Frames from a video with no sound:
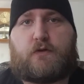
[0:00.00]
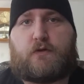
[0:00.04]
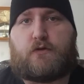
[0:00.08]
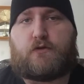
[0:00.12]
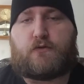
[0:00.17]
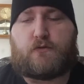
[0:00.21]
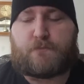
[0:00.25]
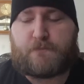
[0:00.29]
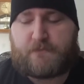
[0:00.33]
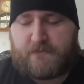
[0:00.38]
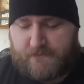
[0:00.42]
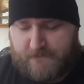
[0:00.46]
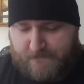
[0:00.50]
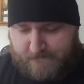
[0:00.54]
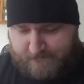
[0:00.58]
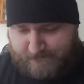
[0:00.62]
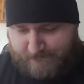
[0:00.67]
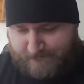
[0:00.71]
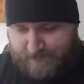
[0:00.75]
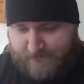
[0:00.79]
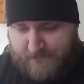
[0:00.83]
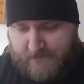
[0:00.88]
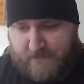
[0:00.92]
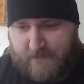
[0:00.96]
Oops.
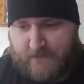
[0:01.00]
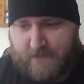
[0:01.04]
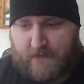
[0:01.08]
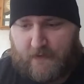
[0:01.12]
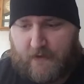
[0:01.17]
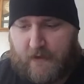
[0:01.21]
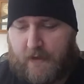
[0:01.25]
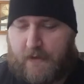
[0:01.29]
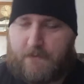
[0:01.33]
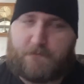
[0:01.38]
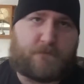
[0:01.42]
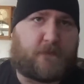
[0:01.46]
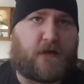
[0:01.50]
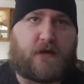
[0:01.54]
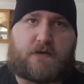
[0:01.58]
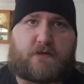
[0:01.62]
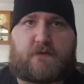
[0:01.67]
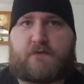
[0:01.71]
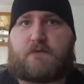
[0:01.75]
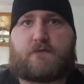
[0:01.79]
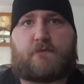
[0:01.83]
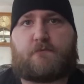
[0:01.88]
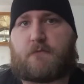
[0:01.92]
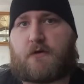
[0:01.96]
I'm not
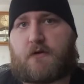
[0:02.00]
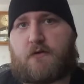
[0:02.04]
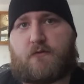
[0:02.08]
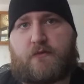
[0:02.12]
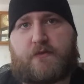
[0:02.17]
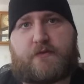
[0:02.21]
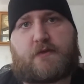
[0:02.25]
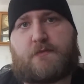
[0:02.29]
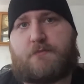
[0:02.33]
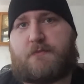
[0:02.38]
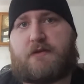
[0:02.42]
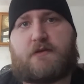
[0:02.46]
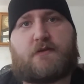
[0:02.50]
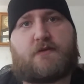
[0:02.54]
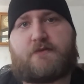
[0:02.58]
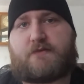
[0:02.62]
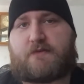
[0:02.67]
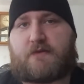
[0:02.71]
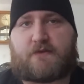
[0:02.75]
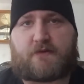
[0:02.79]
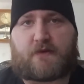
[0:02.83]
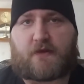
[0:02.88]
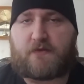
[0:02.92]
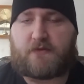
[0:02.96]
as smart with
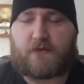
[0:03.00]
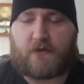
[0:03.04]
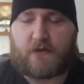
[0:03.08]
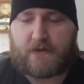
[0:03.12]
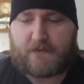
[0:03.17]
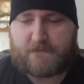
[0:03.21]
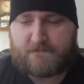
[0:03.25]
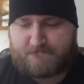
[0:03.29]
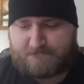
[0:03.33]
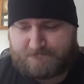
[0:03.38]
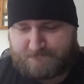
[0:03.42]
computers as I thought.